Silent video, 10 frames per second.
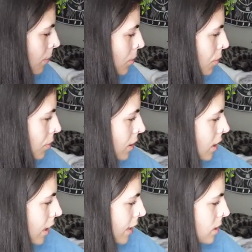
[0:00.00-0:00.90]
I'm gonna read
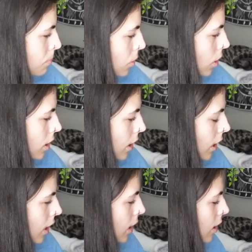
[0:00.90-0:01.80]
the next book
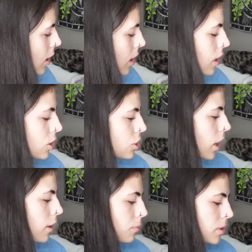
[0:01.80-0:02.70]
in the
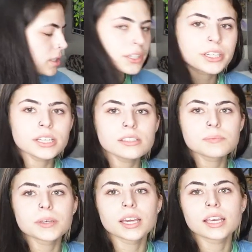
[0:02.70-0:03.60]
Shatter Me series
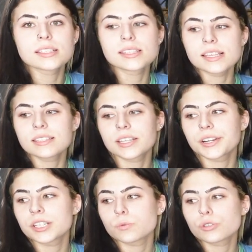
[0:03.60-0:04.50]
because this
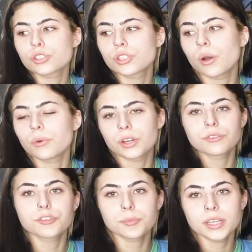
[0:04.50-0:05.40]
series was so
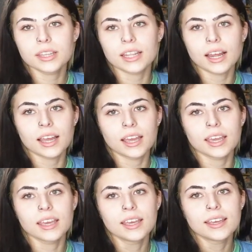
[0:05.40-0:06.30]
good for me that
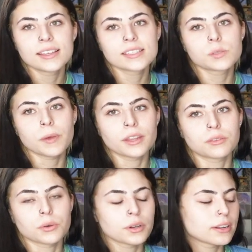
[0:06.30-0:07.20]
I sped
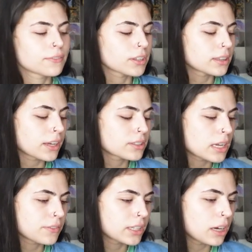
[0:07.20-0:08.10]
through it, and I feel like that could
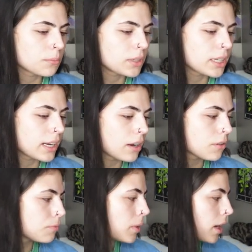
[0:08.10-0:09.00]
definitely help me get out
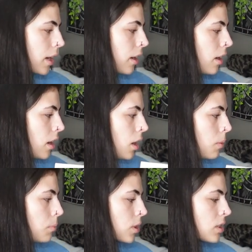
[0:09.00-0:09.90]
of my book